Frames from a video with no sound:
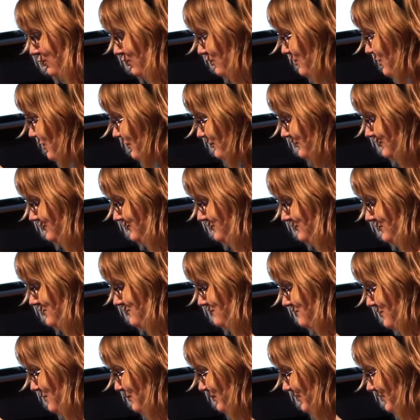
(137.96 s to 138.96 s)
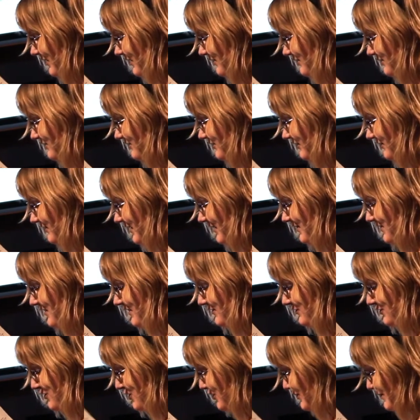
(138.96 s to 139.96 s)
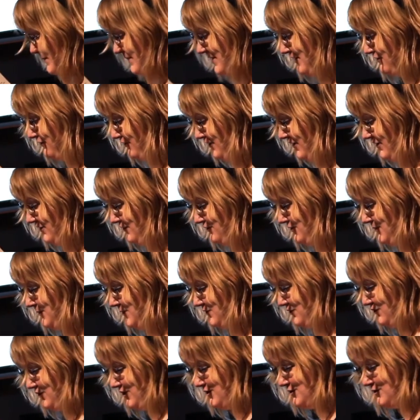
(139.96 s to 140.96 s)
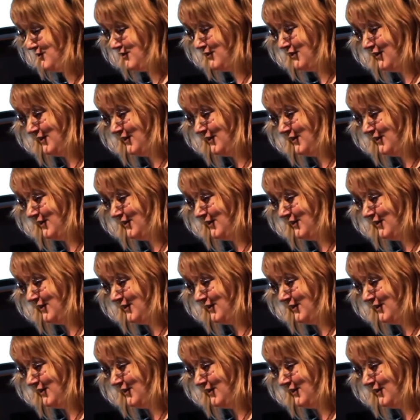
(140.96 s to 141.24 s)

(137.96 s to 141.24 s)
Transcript: or connoisseur of roller coasters, and this couldn't be further from the truth.